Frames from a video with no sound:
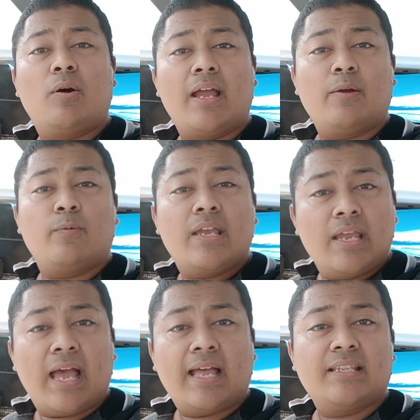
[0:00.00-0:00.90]
I we
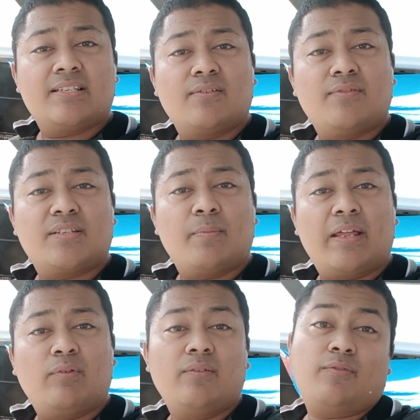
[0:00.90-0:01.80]
had the service
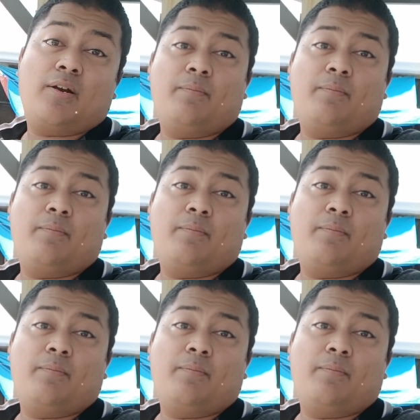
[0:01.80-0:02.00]
manual for a